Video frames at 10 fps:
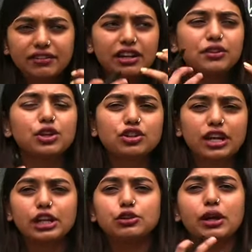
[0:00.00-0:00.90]
Whenever you are
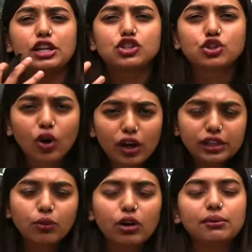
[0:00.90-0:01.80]
trying to
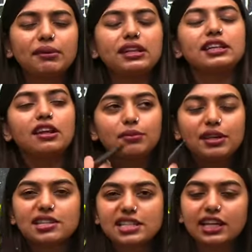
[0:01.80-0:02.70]
enjoy the watermelon, there will
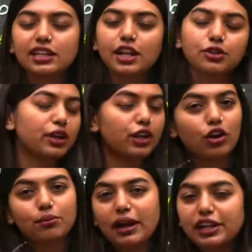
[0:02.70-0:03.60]
be a seed that you
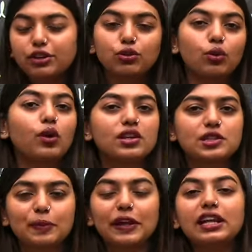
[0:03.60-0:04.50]
cannot bite, you don't want to
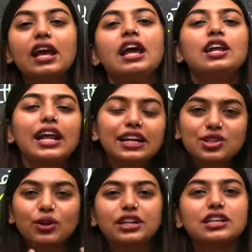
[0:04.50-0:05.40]
spit, right?
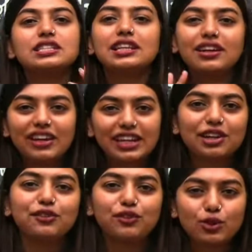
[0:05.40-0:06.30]
So, it is in a very
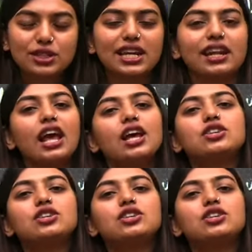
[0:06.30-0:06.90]
confused state.